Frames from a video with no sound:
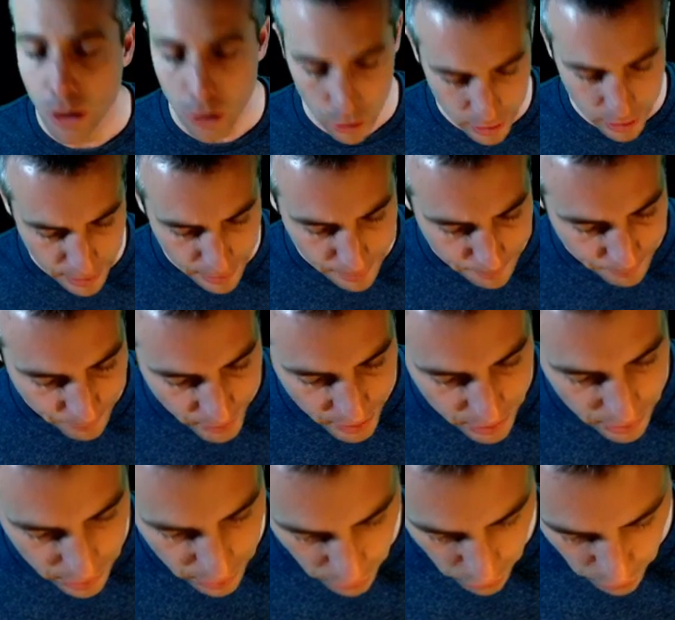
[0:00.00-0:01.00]
Okay.
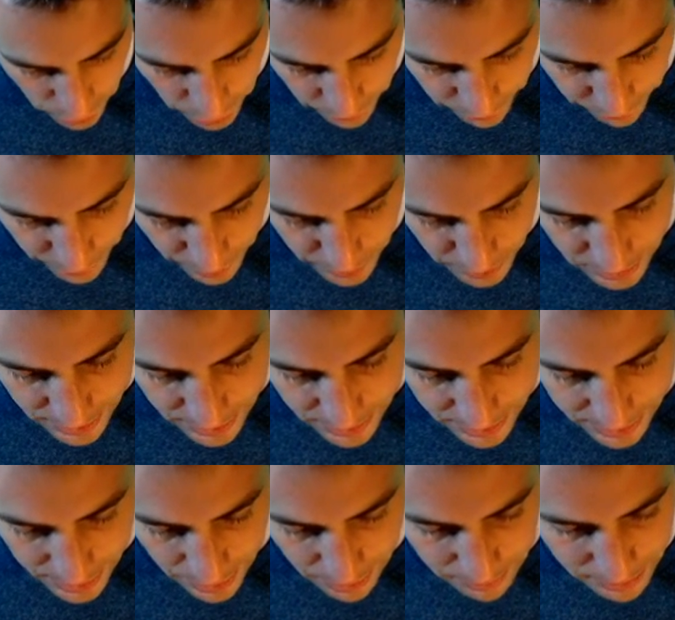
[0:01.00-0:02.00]
So the invariant is
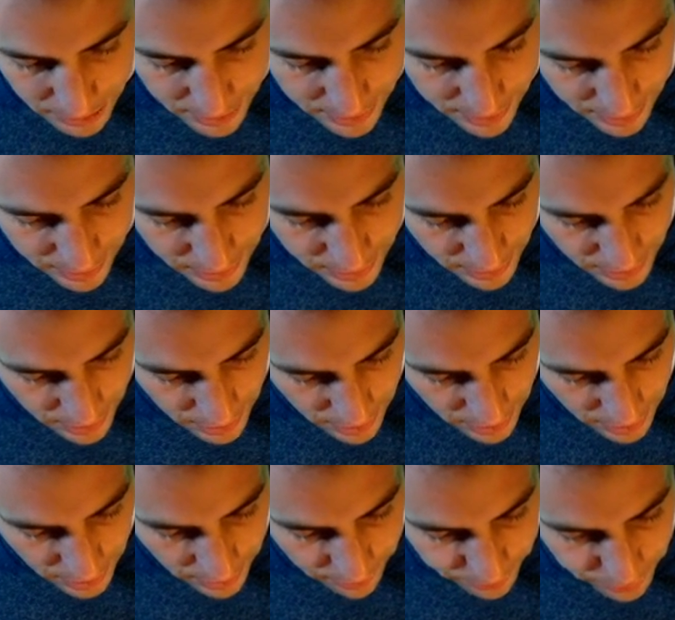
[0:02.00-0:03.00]
still maintained
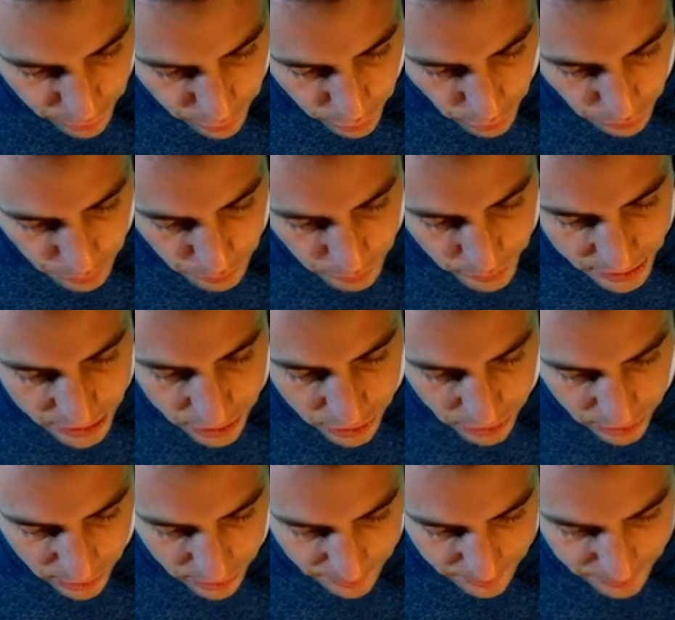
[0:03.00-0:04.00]
after the
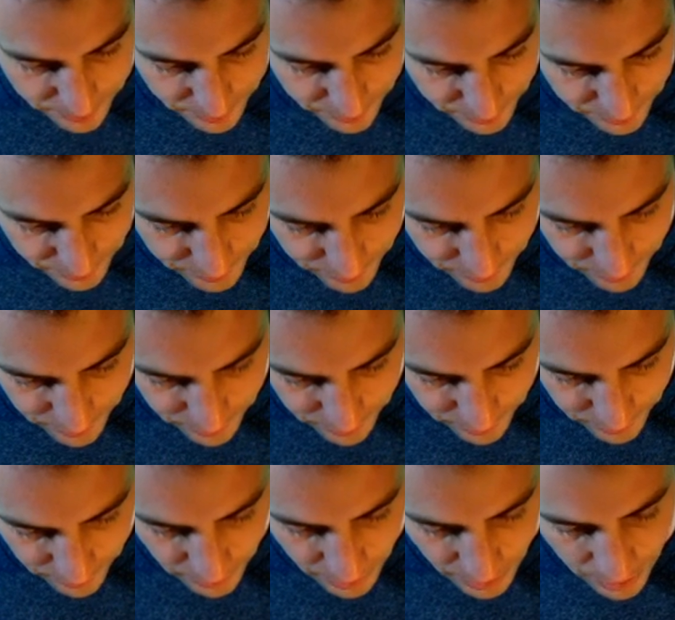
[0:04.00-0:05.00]
operations.
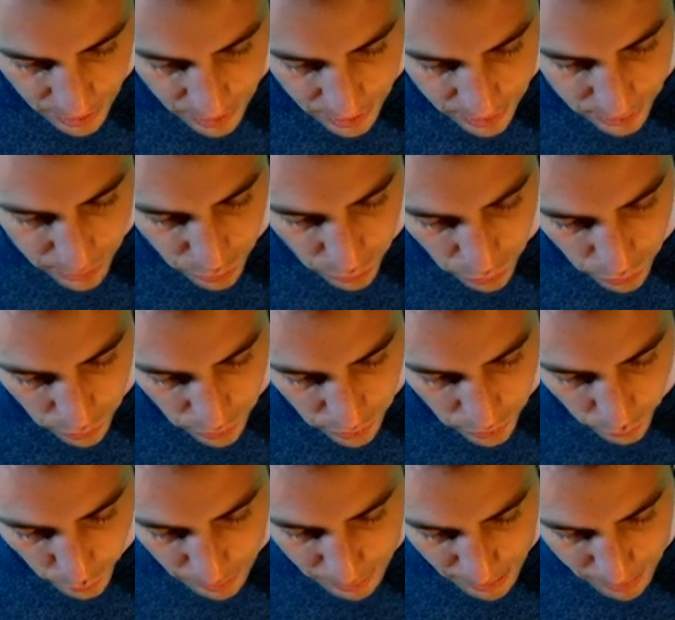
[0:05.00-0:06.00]

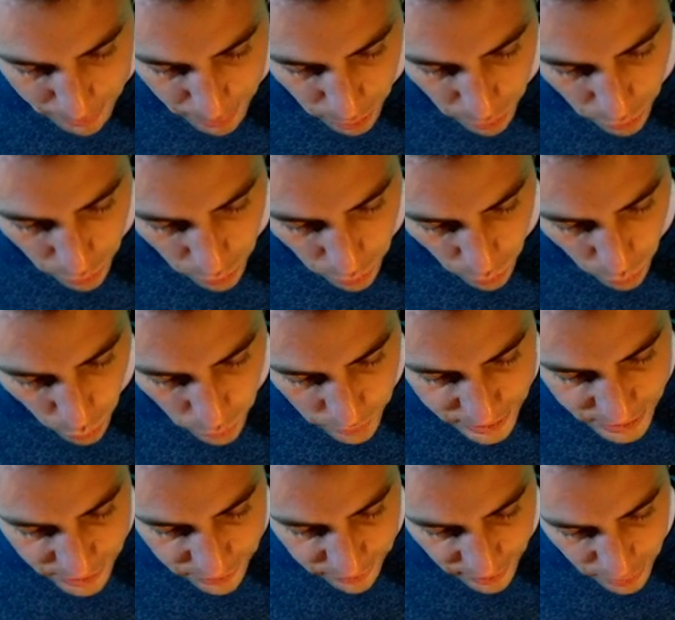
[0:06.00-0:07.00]
So remember, all
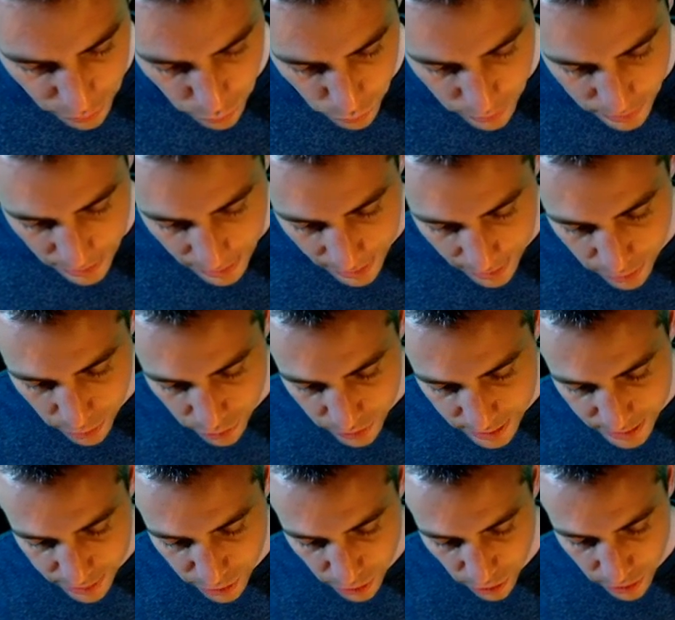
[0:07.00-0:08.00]
these values are
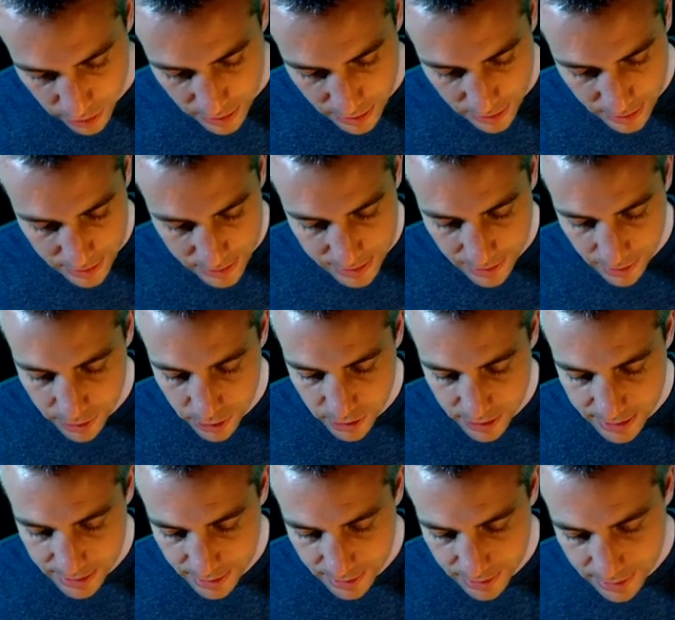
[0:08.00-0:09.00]
considered inside
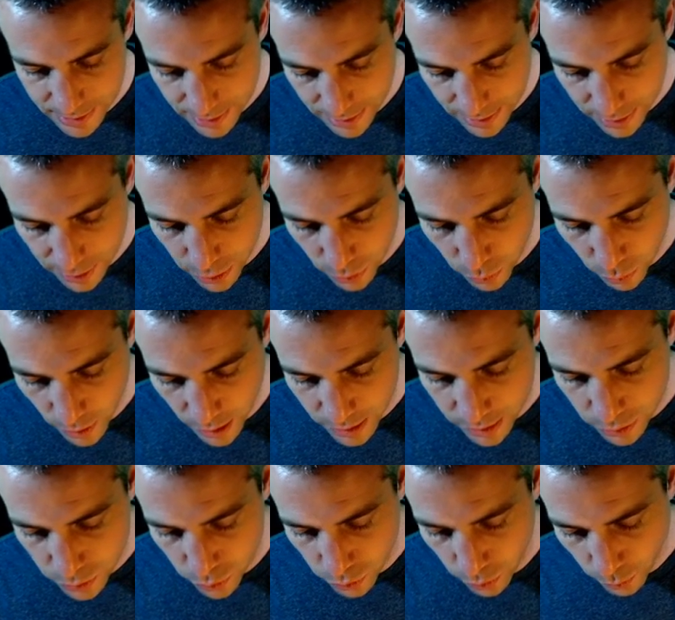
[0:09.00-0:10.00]
the set, and the
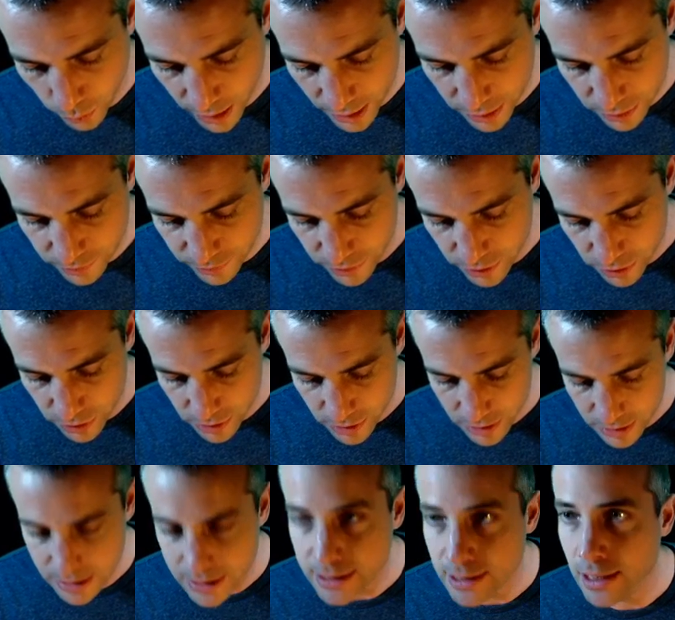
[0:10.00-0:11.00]
one to the right of the
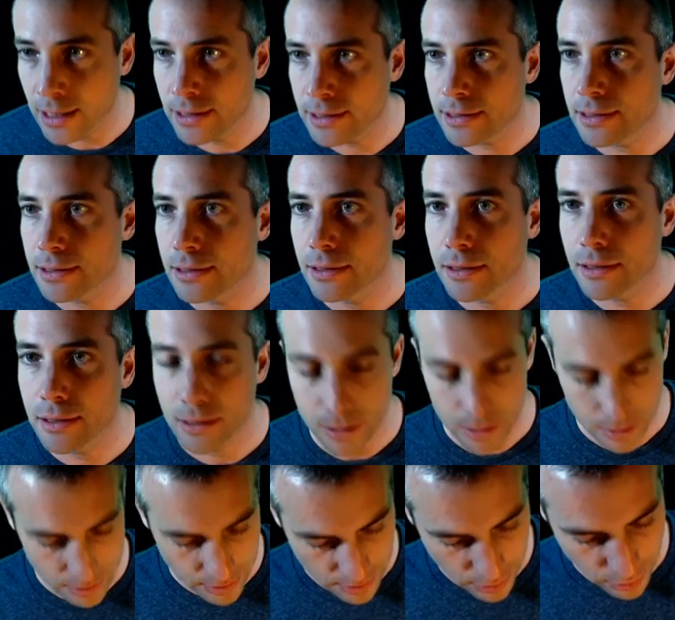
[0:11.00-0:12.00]
size
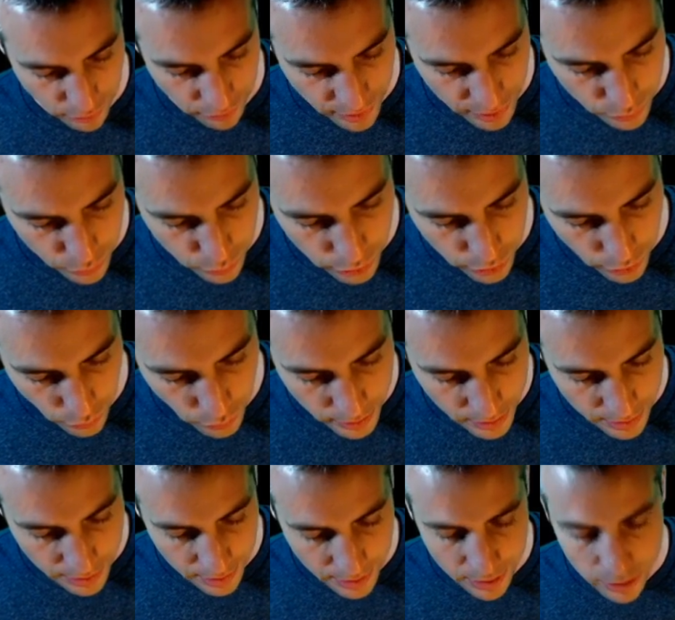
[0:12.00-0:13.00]
in the values
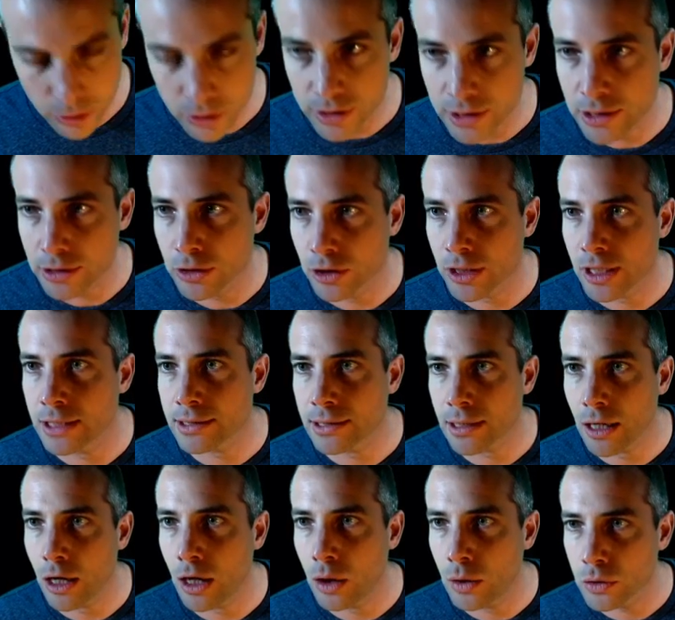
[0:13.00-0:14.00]
array are considered
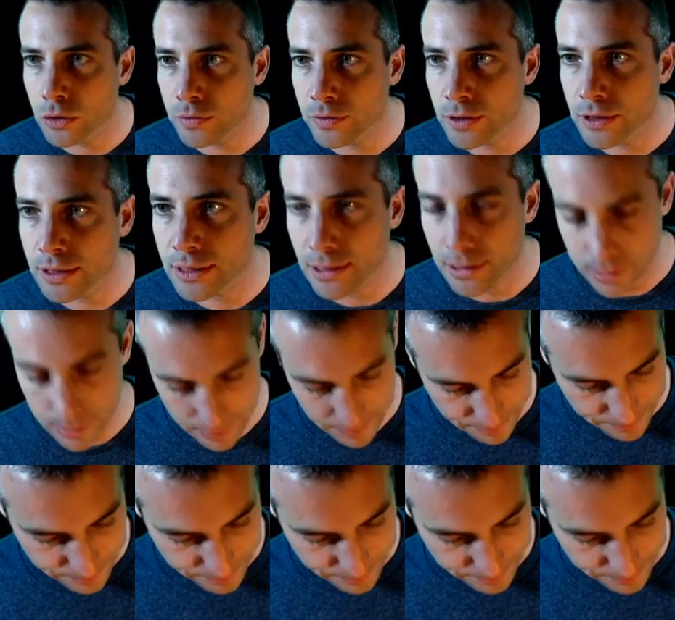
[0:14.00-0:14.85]
as out of the set.